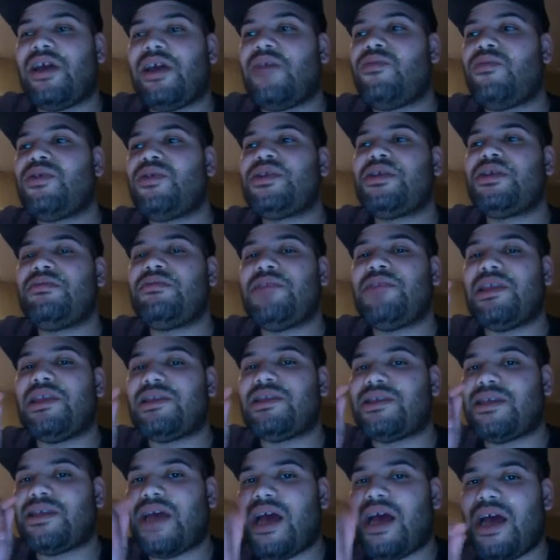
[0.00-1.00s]
It wasn't the
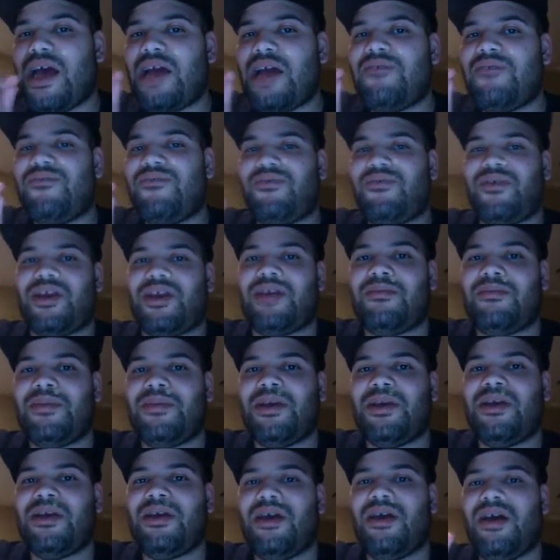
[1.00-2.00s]
time frame
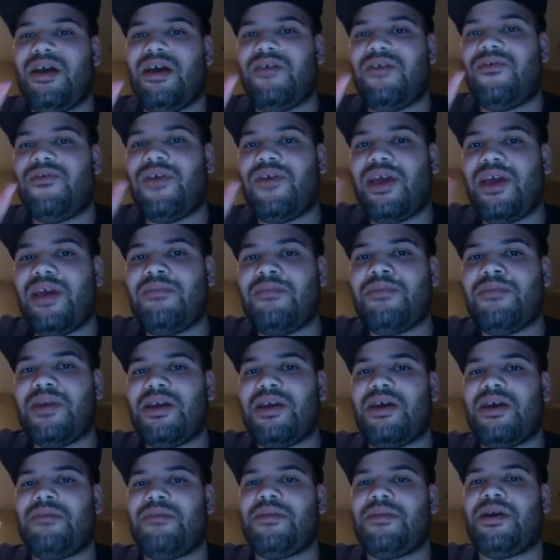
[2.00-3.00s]
of him
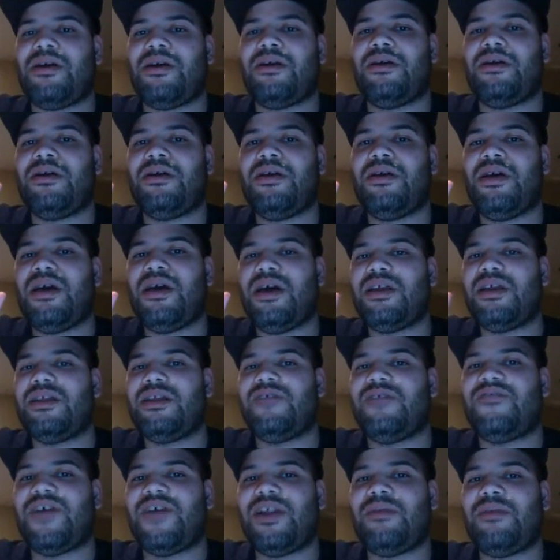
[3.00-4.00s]
becoming a a
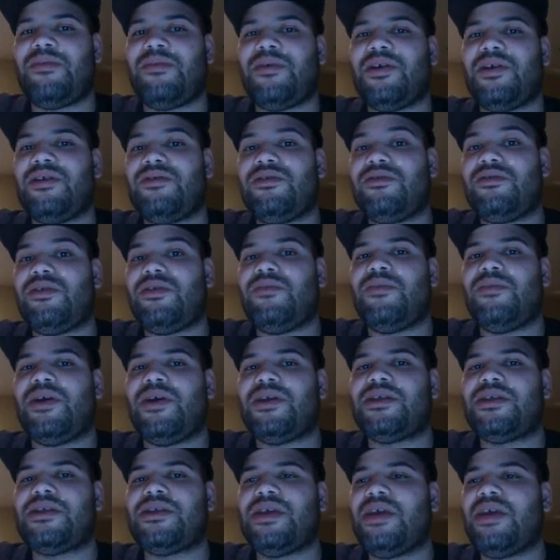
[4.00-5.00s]
developer in three
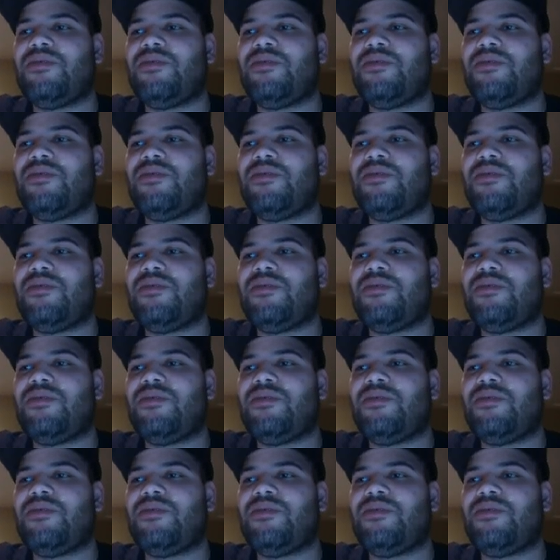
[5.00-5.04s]
months.